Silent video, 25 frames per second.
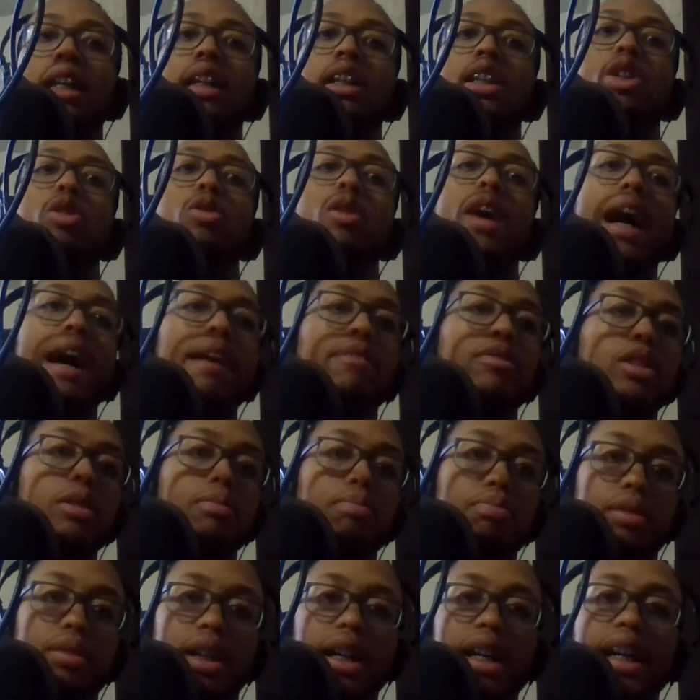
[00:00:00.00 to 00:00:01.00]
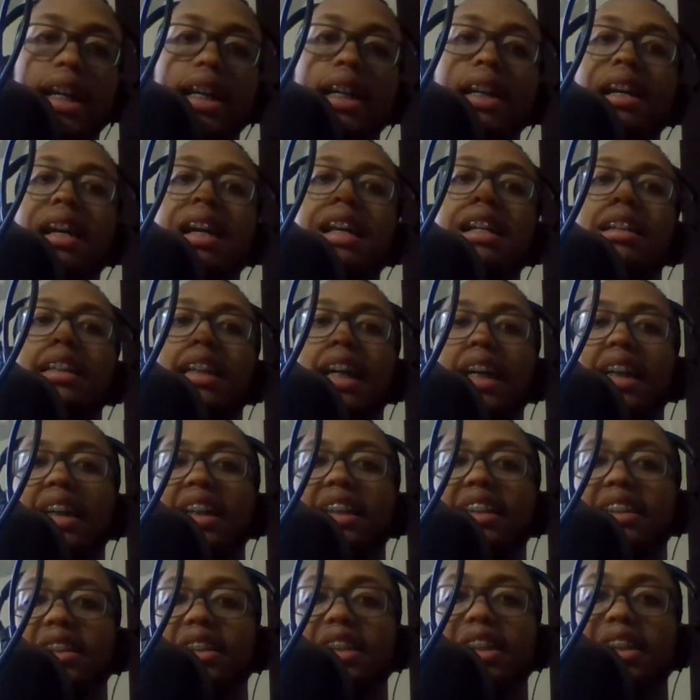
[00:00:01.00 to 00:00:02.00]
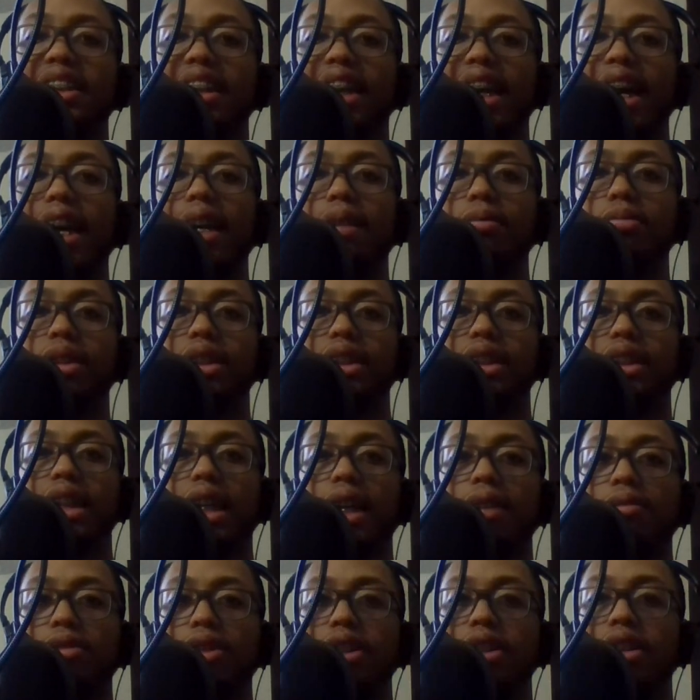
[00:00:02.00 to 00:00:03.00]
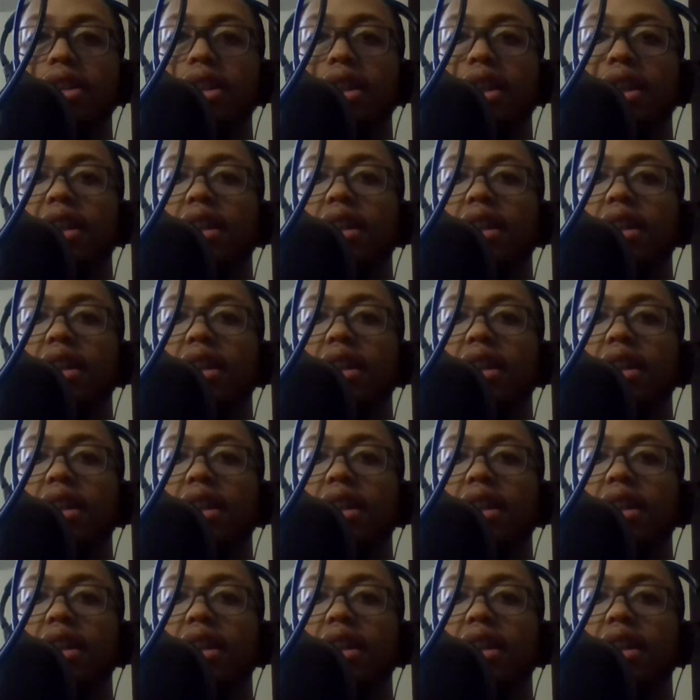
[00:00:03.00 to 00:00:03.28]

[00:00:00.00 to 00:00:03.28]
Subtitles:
You have to play like it's a Game 7.